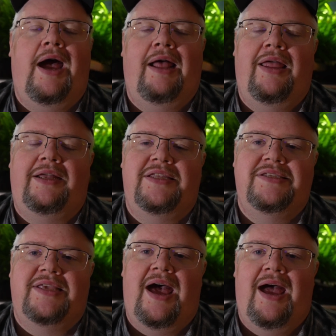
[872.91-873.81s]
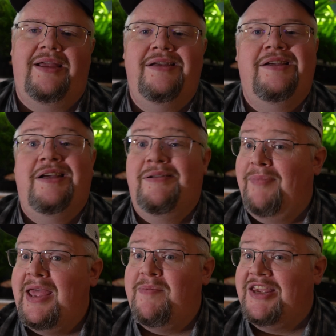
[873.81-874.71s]
I like this guy.
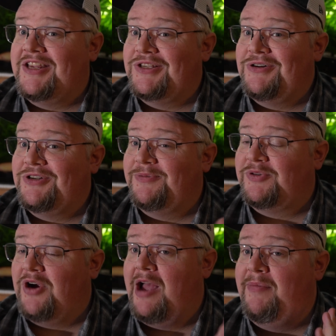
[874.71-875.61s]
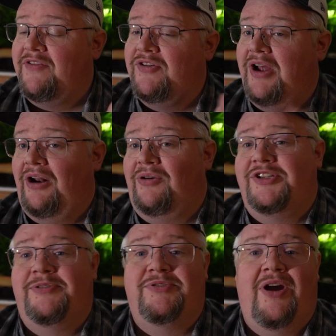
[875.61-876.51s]
Maybe consider subscribing if you're not already
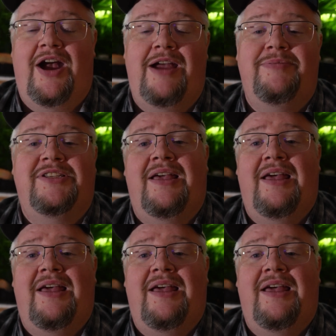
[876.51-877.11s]
subscribed.